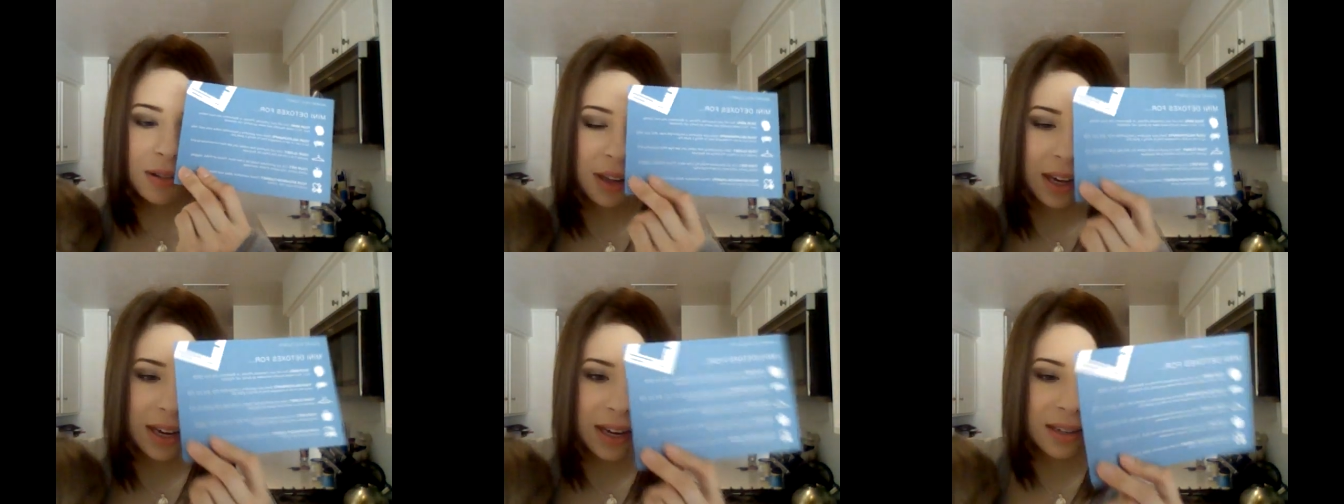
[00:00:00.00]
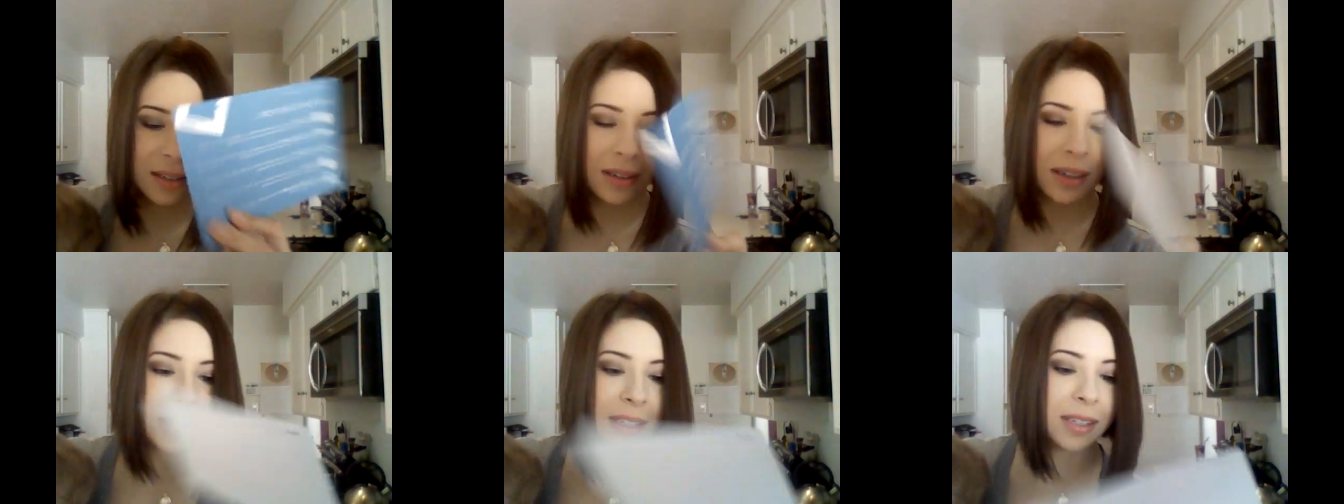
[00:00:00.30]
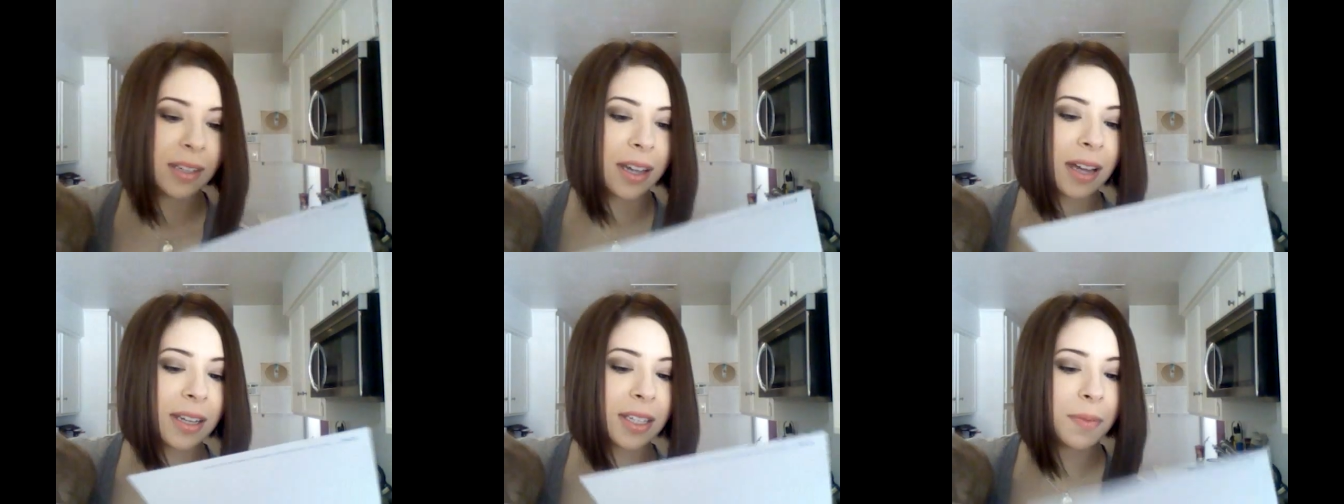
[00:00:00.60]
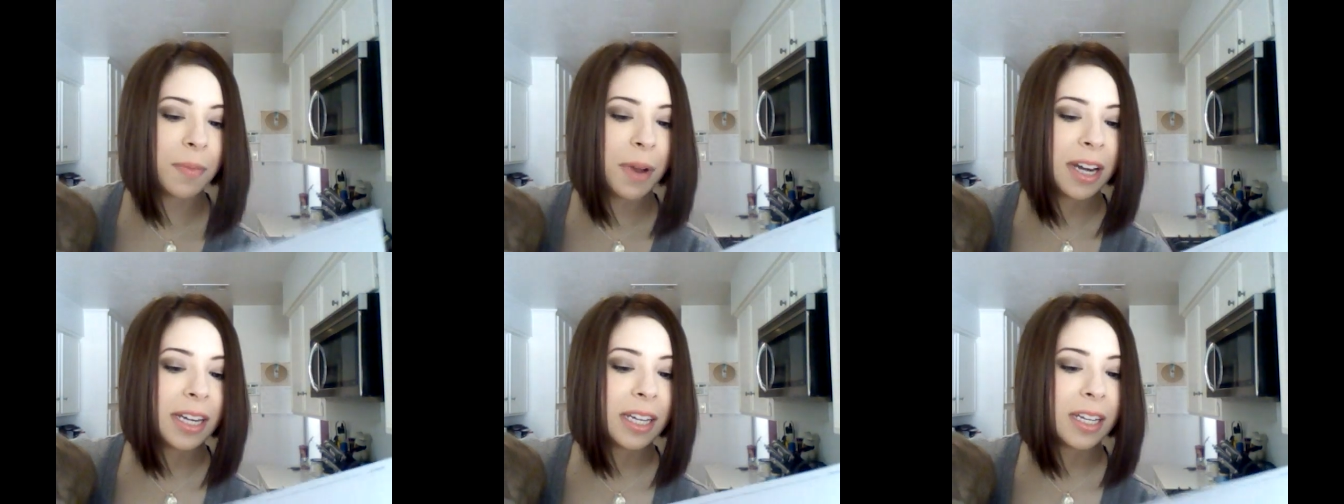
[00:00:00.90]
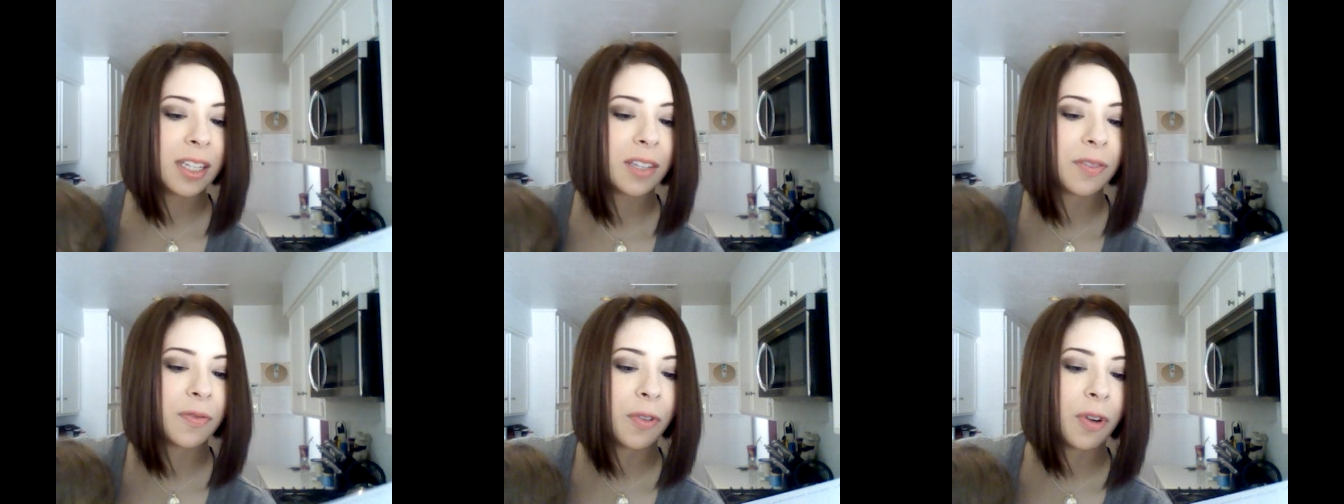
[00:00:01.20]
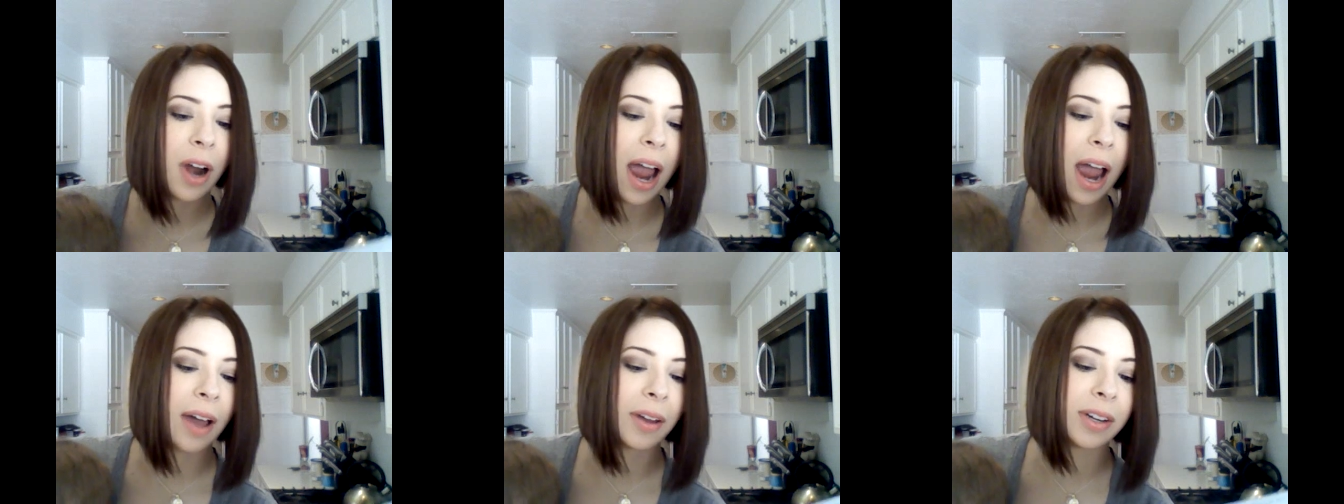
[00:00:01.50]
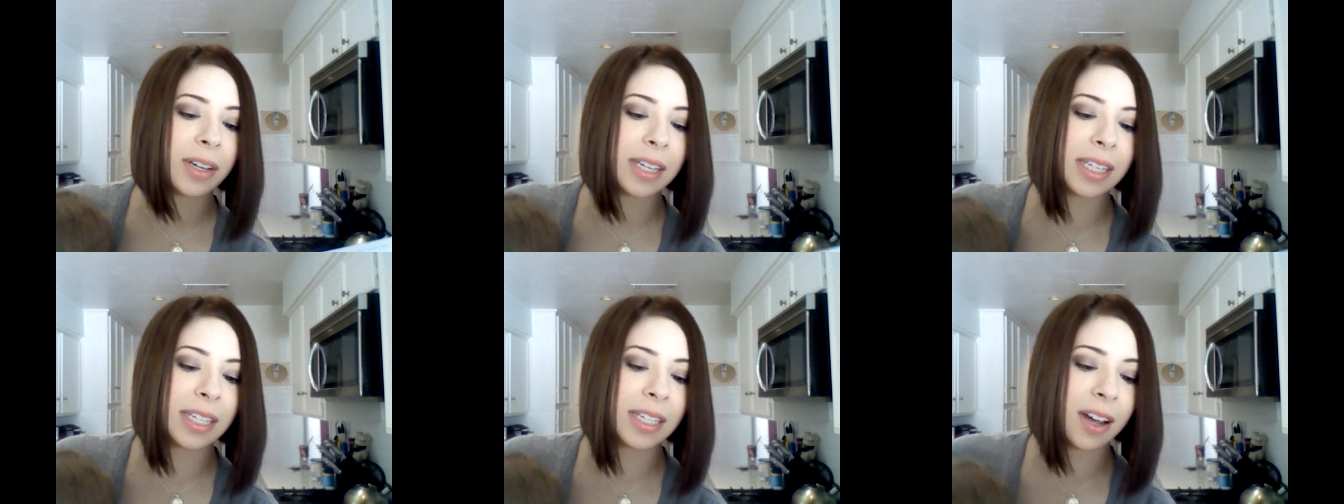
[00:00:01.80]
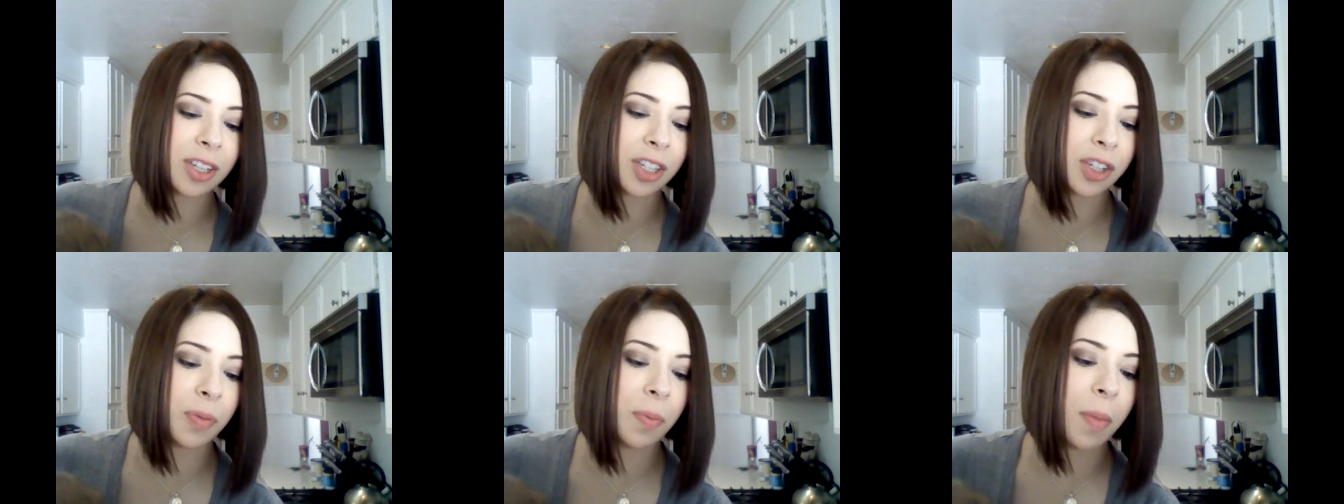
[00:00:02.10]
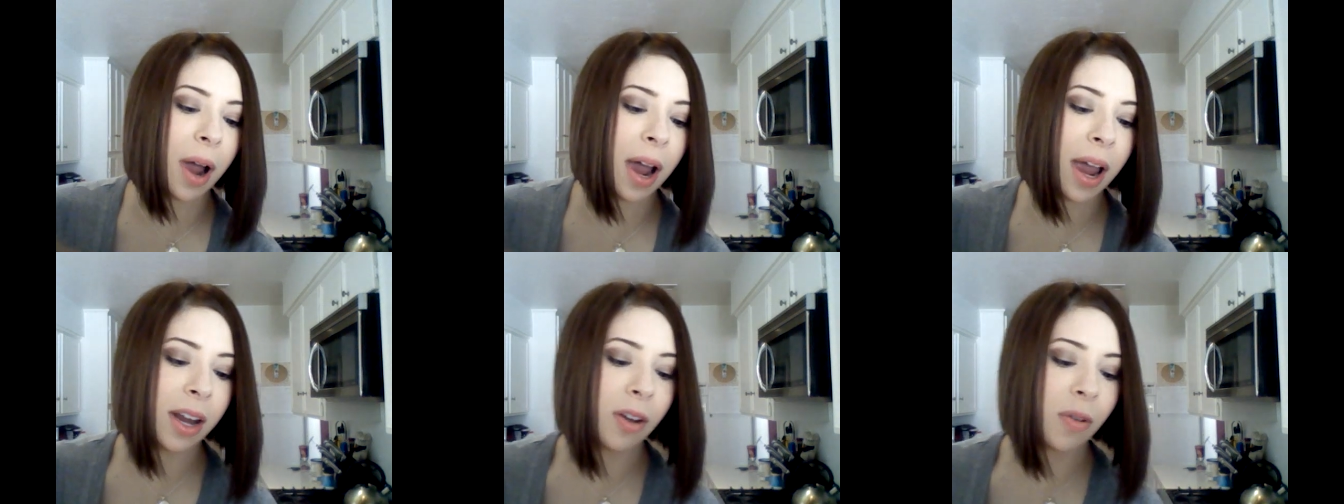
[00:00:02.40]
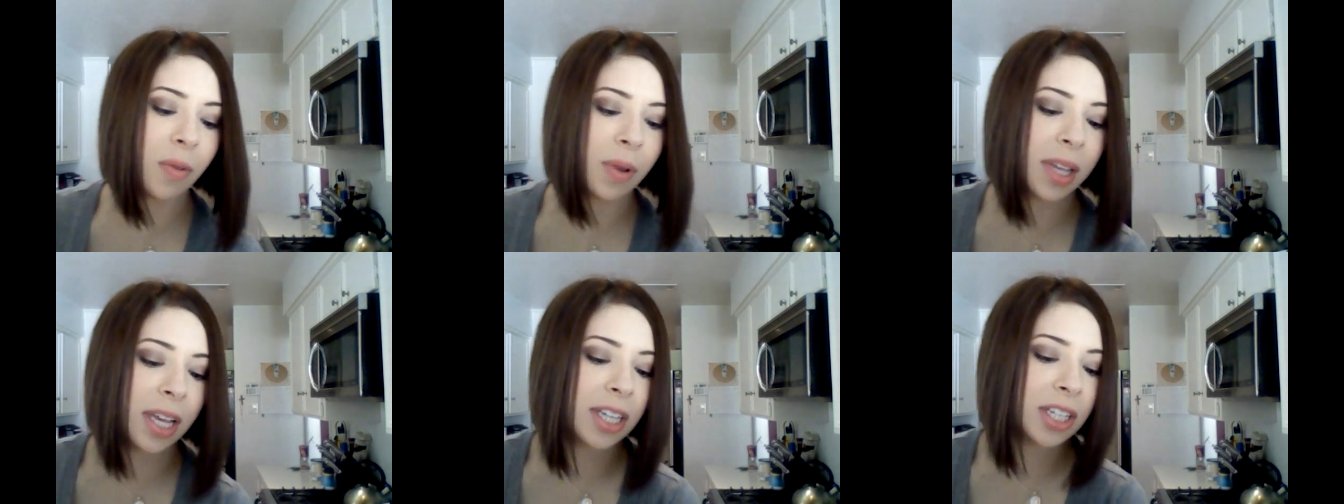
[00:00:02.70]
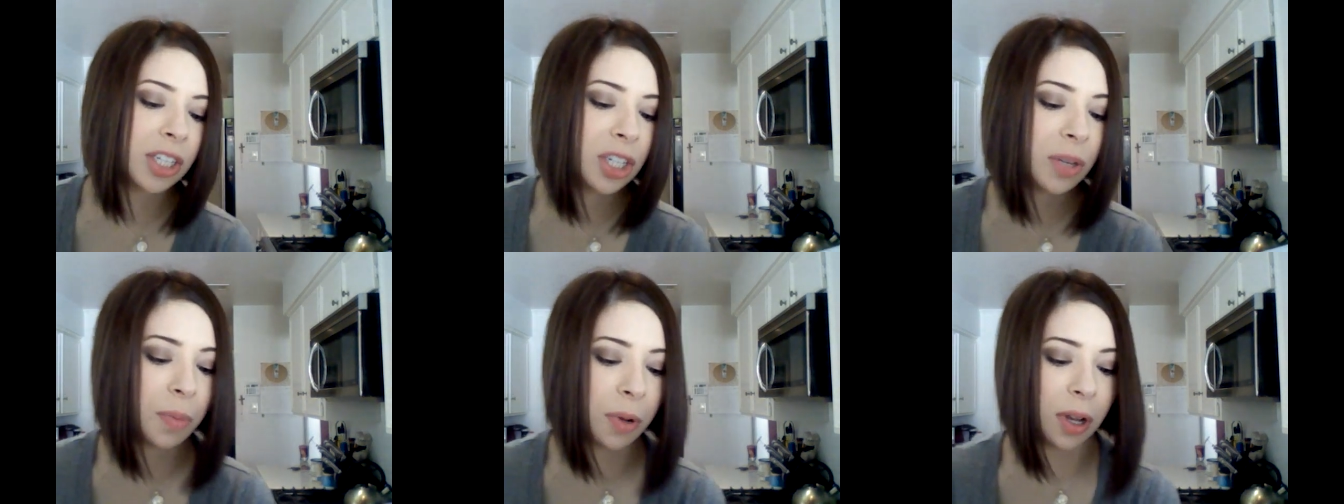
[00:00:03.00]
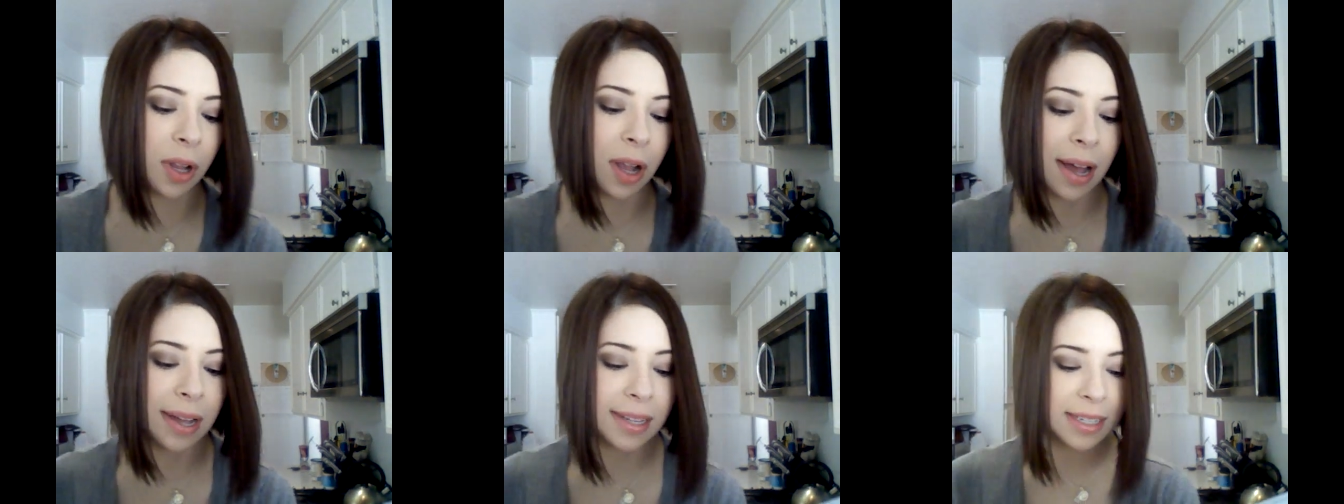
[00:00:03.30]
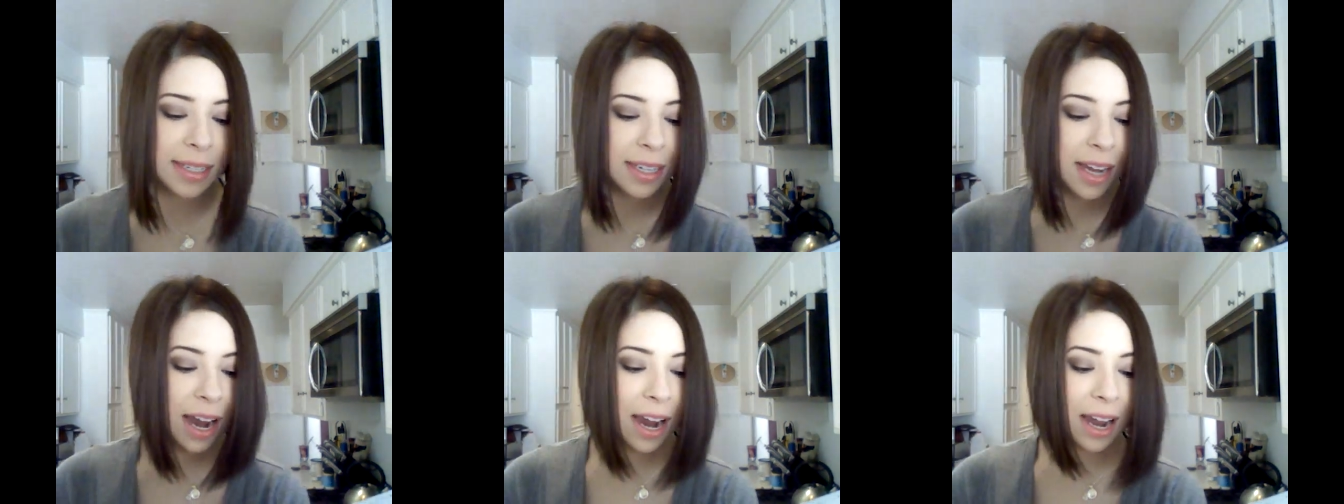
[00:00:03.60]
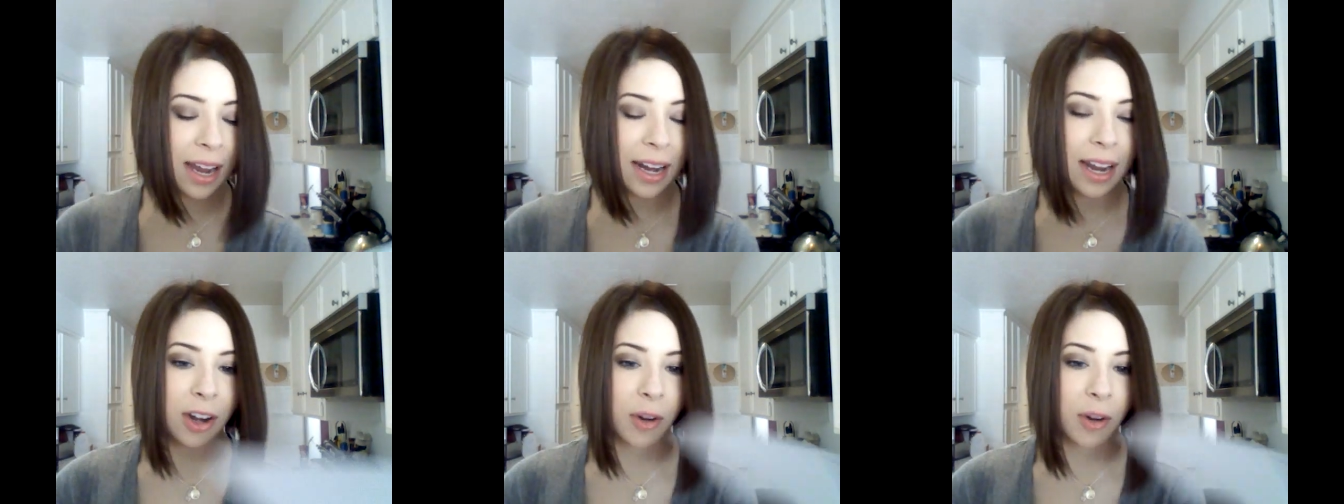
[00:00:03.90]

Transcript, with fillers: like it's got some ideas for how to detox your mind, your relationship, your closet, diet,